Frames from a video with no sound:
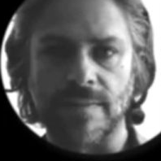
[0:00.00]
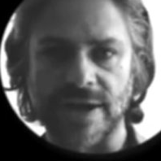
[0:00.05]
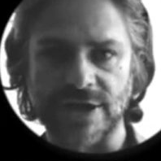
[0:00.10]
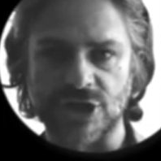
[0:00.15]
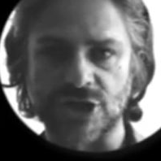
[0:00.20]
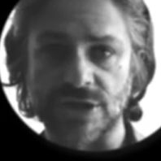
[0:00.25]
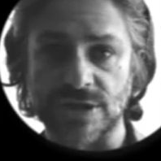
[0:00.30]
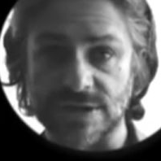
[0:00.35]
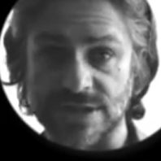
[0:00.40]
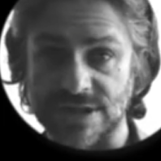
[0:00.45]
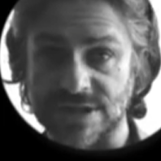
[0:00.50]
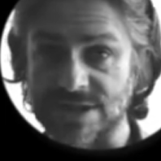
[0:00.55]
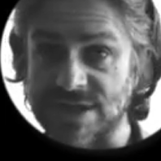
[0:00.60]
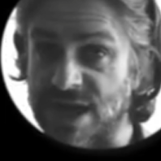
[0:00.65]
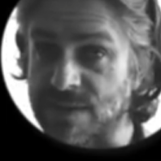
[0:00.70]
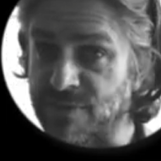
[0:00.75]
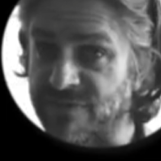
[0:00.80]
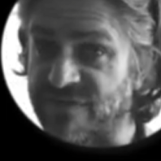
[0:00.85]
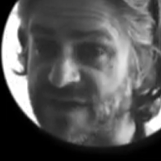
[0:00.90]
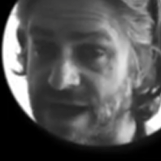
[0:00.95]
mansion is a
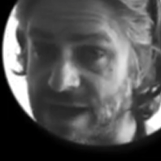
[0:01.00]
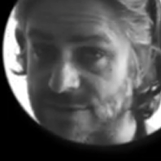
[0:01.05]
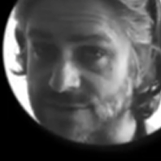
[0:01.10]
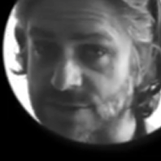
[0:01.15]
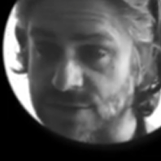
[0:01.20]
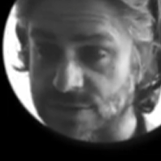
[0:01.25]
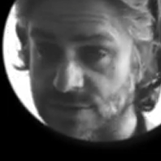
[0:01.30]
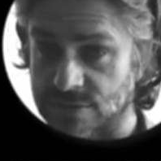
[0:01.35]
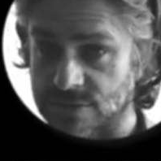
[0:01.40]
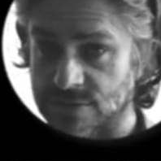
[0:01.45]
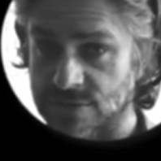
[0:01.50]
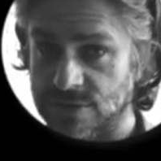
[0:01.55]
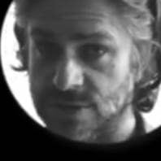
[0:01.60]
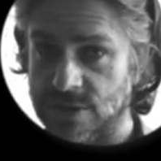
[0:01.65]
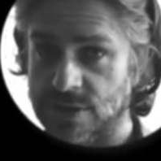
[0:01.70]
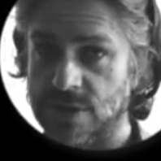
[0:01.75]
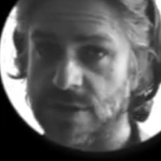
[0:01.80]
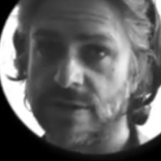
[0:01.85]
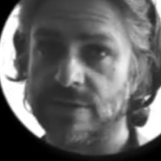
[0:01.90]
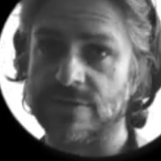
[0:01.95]
type of house
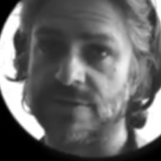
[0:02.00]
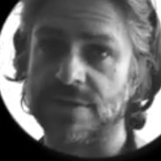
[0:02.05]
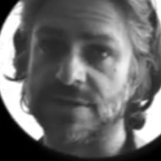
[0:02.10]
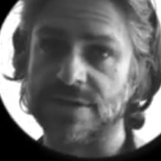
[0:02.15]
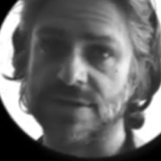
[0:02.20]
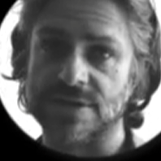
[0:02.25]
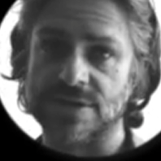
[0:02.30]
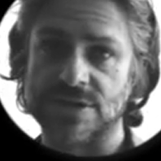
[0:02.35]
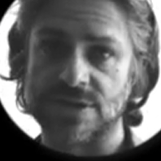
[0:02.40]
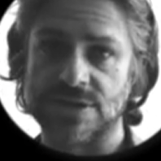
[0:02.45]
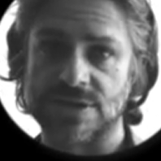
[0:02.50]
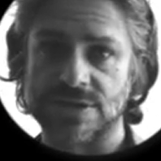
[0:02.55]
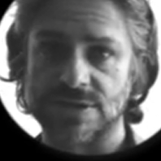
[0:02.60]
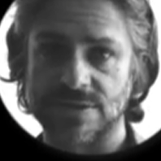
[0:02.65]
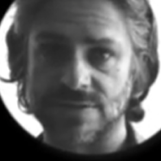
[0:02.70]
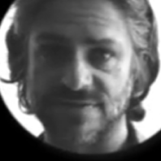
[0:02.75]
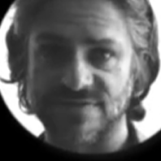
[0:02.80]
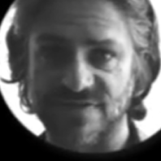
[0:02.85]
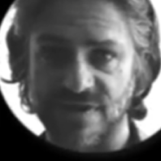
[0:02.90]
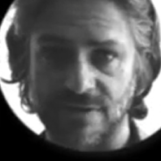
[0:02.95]
that
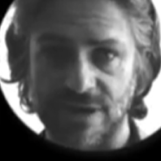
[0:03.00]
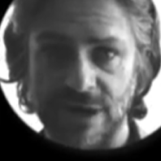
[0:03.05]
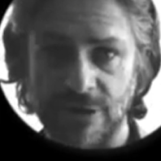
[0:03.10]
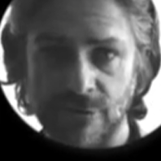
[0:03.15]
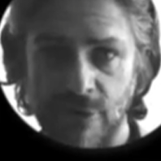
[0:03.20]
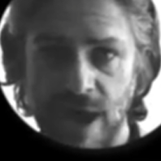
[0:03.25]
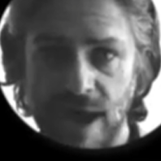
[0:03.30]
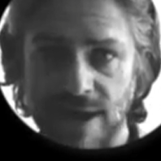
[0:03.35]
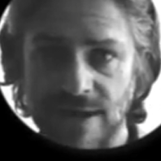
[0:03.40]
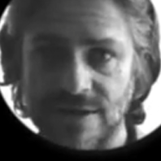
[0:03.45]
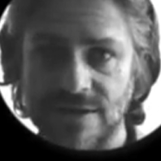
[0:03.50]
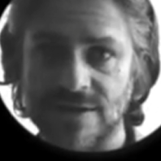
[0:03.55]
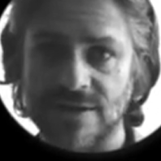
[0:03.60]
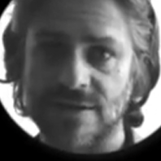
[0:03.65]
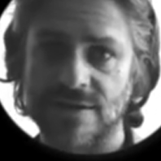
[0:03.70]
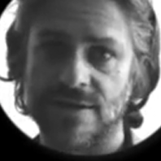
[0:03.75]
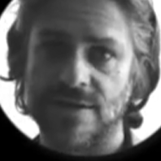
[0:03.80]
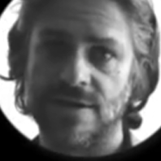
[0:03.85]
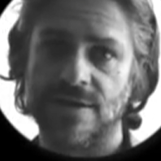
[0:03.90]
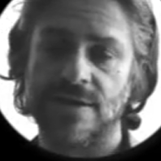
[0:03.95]
is very grand,
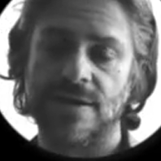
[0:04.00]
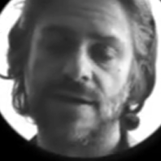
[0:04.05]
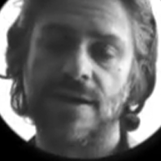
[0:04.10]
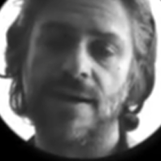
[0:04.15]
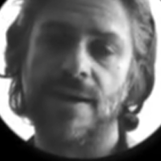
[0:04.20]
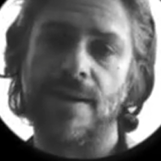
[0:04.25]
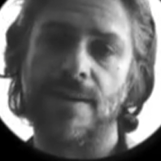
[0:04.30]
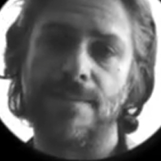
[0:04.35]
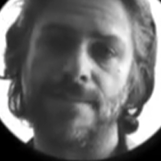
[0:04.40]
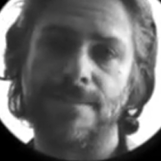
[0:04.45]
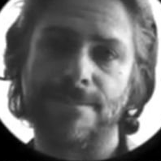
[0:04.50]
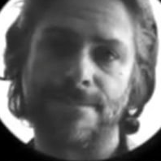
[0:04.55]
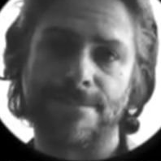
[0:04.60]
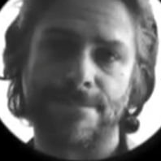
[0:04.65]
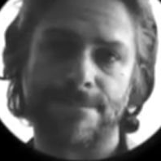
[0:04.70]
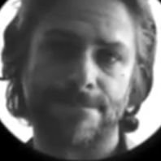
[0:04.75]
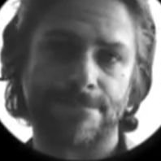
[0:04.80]
a